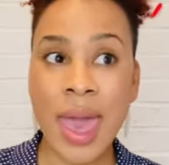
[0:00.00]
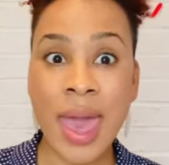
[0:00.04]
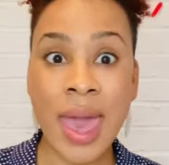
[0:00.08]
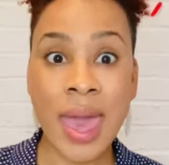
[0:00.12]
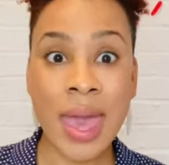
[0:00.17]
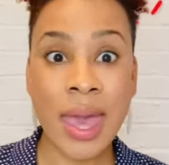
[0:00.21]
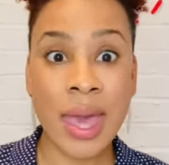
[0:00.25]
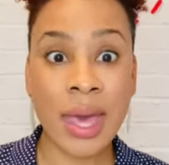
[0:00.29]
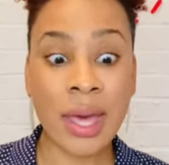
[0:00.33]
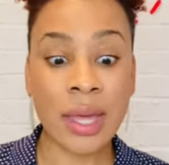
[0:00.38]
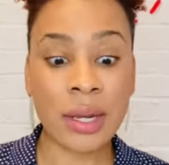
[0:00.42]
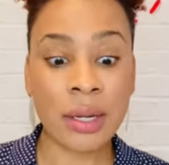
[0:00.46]

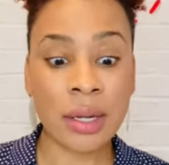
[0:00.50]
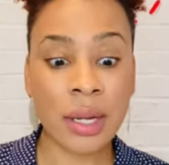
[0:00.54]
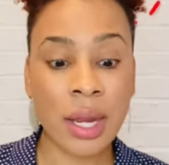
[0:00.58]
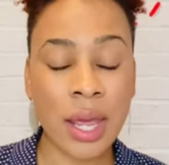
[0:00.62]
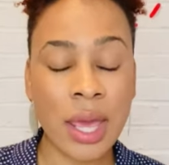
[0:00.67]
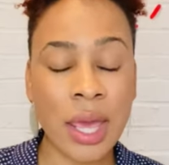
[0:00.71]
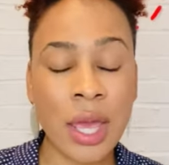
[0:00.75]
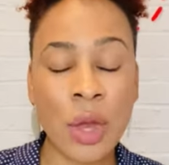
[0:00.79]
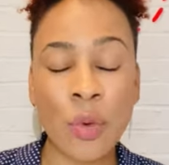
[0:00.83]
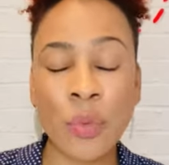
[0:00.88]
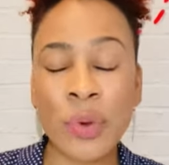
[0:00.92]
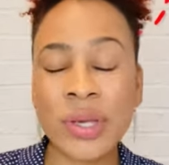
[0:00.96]
And
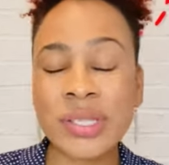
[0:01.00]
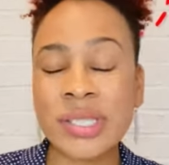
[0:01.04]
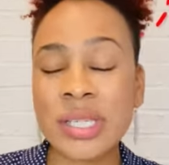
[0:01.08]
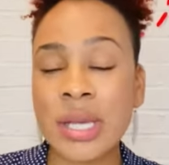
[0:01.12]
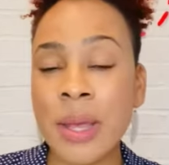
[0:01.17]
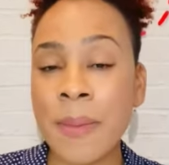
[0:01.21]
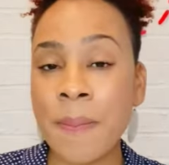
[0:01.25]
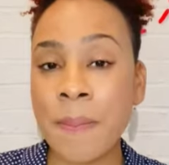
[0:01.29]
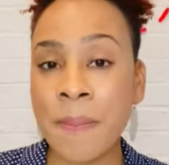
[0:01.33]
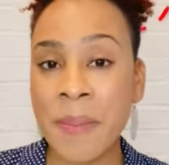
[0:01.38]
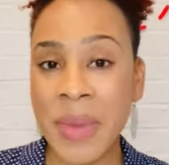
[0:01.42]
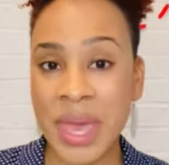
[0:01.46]
it was an
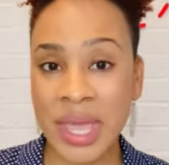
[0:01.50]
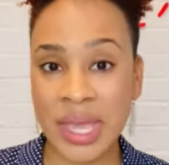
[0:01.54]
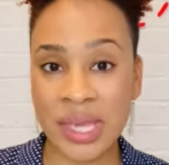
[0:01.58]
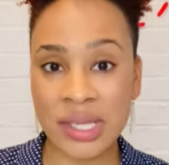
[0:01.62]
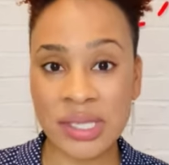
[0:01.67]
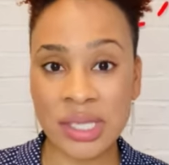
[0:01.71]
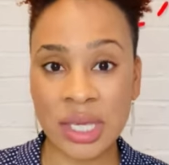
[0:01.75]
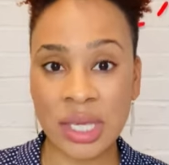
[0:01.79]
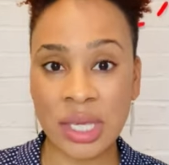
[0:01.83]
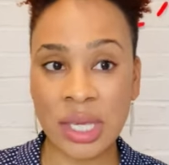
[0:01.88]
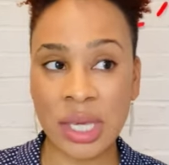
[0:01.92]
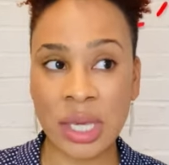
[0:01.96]

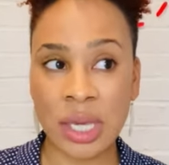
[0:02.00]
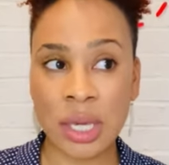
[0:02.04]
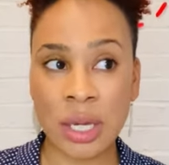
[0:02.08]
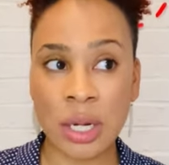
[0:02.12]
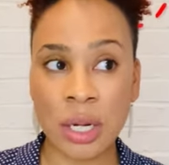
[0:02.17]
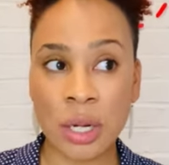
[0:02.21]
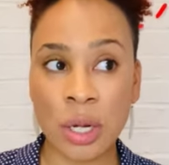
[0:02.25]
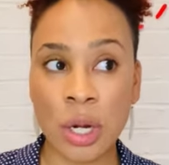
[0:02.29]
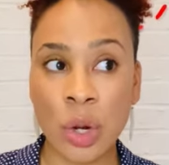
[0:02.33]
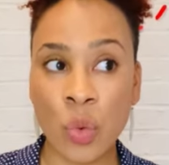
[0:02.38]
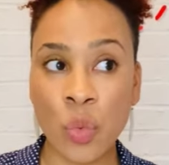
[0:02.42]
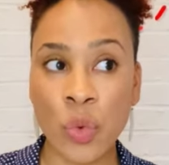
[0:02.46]
amazing
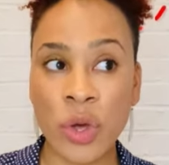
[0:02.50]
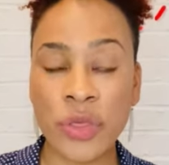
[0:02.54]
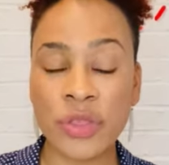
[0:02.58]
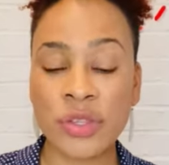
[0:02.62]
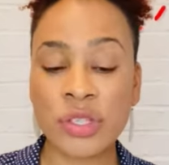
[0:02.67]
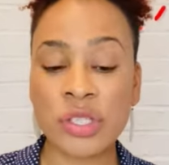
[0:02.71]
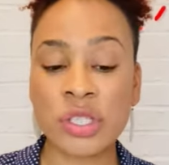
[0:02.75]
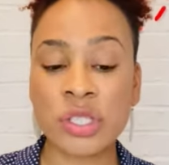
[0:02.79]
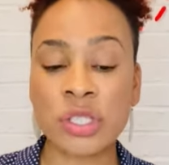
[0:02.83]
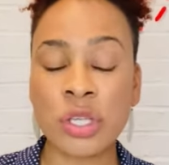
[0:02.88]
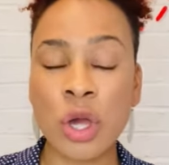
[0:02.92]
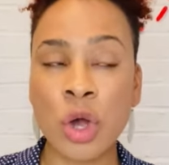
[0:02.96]
year with
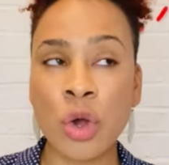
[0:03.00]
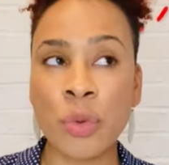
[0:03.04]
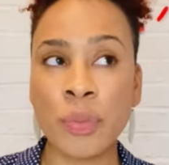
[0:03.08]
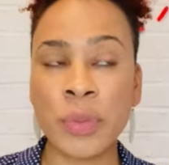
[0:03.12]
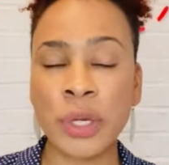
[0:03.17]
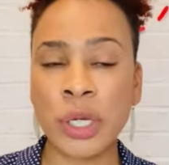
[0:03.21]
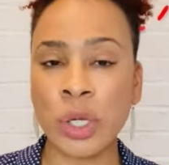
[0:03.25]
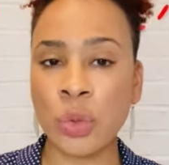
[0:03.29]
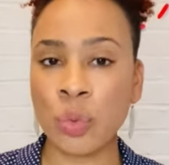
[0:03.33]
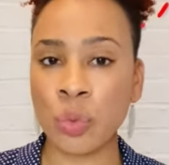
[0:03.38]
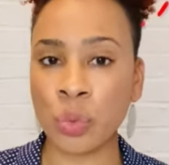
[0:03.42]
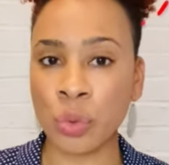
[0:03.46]
so
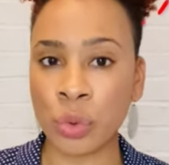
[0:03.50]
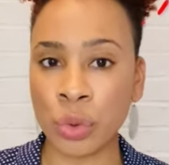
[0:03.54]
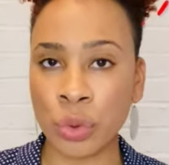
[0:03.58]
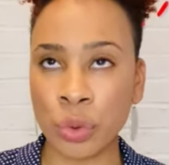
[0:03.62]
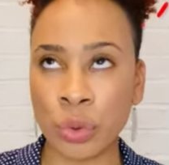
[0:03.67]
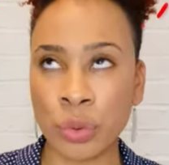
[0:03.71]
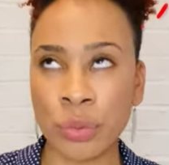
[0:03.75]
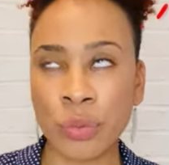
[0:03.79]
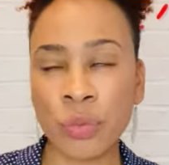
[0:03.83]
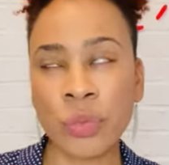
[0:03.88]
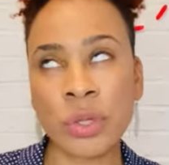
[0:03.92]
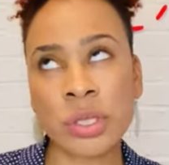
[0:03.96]
many
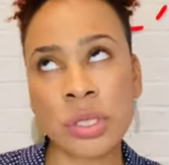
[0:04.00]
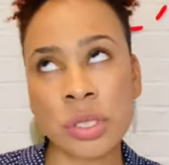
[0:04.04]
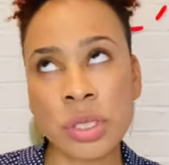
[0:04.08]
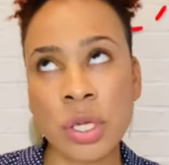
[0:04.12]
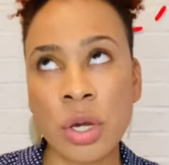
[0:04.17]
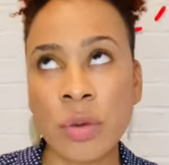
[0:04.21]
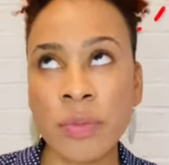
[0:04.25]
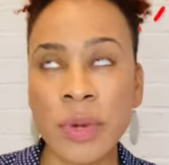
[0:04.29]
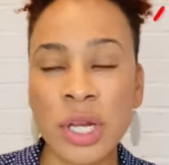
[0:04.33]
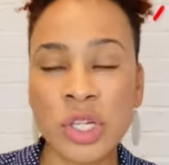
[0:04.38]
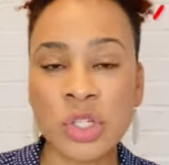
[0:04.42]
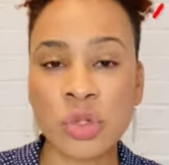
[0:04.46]
room, with
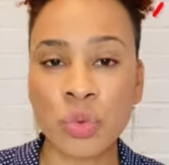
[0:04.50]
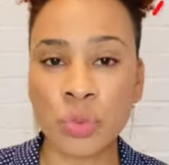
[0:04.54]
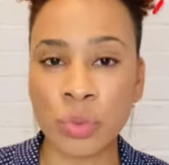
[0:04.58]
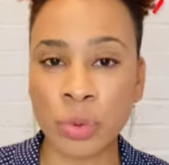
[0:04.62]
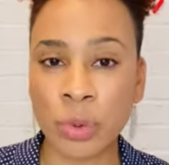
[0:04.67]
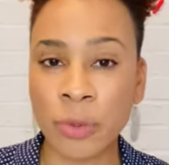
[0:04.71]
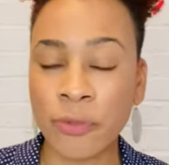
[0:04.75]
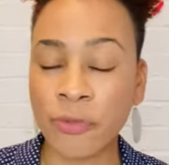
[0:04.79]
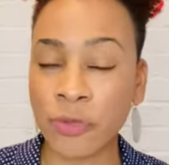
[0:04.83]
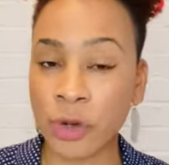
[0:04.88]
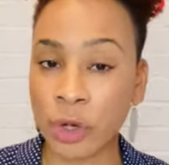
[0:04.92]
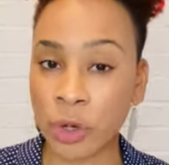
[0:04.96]
so much
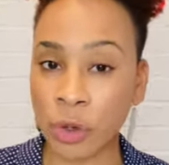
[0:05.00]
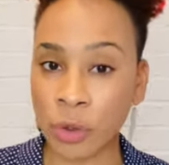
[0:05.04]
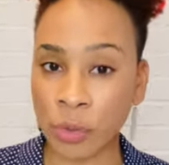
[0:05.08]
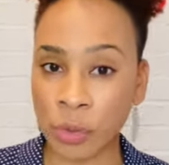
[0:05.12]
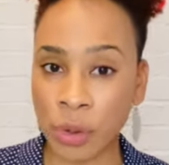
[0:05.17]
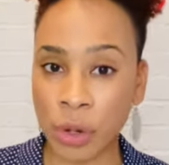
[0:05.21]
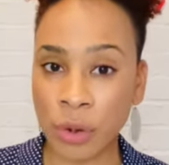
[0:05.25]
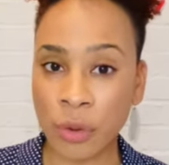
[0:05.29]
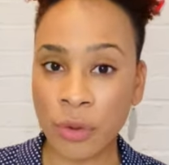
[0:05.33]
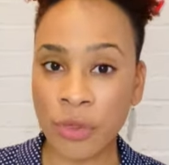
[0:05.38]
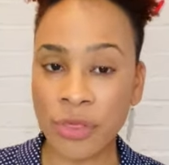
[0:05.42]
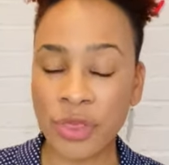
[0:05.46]
room for
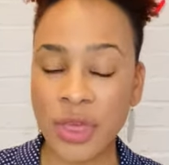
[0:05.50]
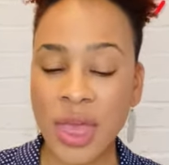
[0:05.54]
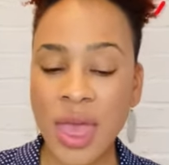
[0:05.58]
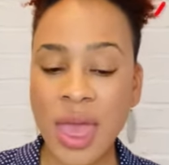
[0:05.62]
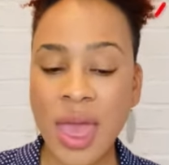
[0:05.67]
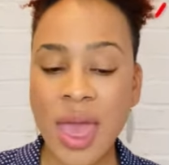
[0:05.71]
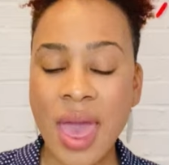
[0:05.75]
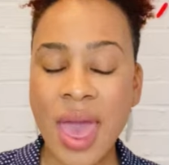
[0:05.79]
growth.